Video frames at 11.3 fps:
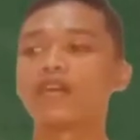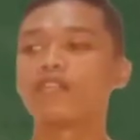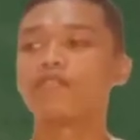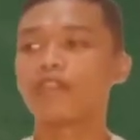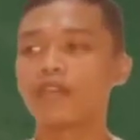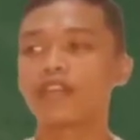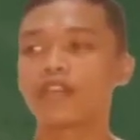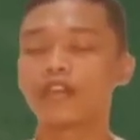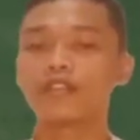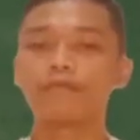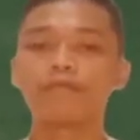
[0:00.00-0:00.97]
Very
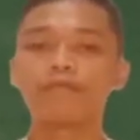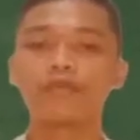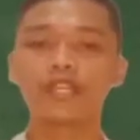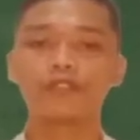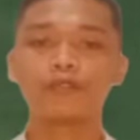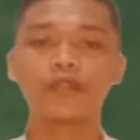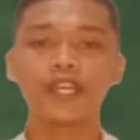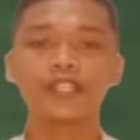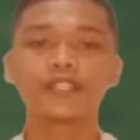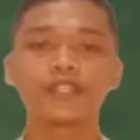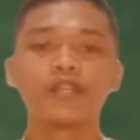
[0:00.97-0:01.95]
good. That's
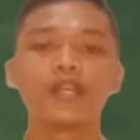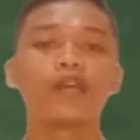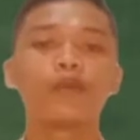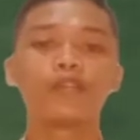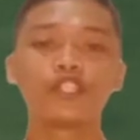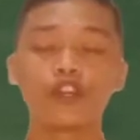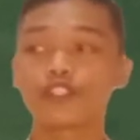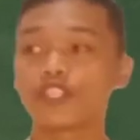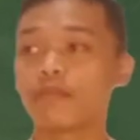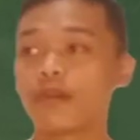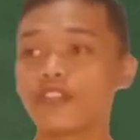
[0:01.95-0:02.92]
right. We talked
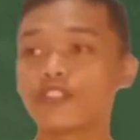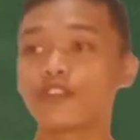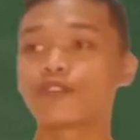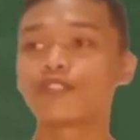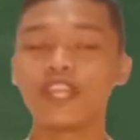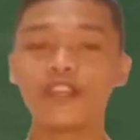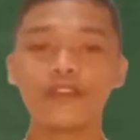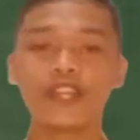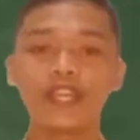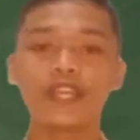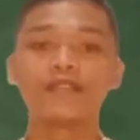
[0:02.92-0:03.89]
about
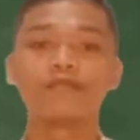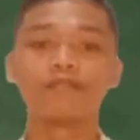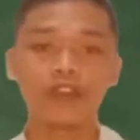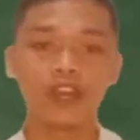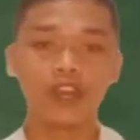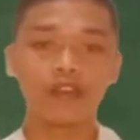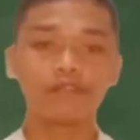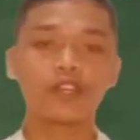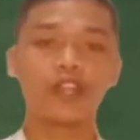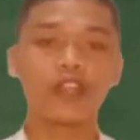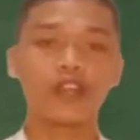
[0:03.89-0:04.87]
auxiliary verbs
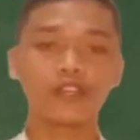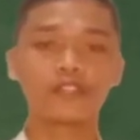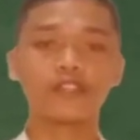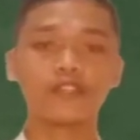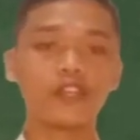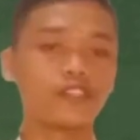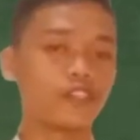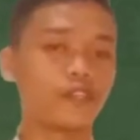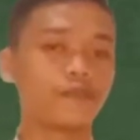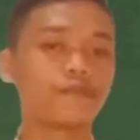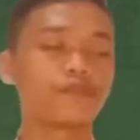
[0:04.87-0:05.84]
last session.